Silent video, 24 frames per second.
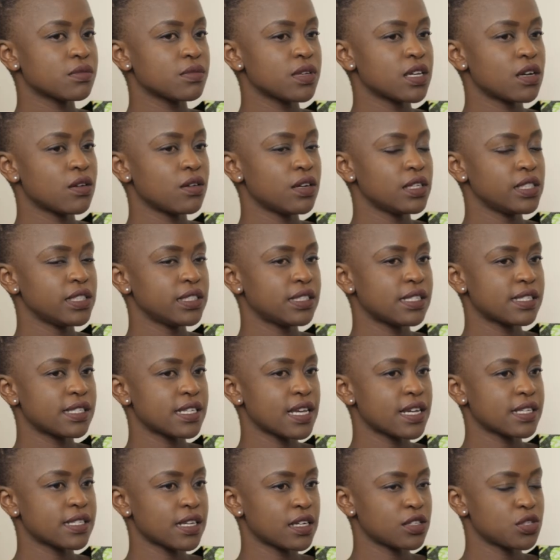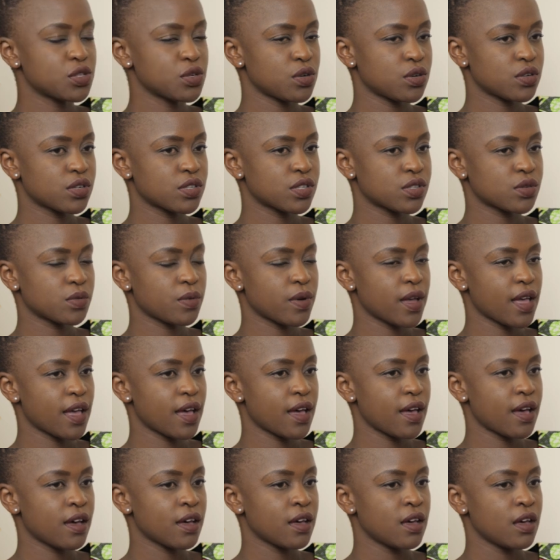we call it Siasa Talks,
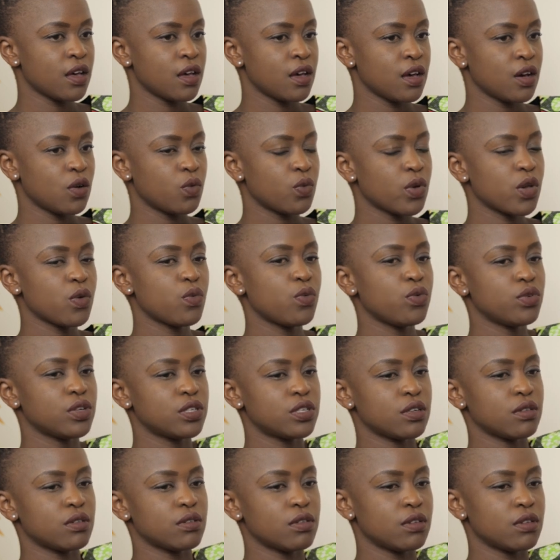where we would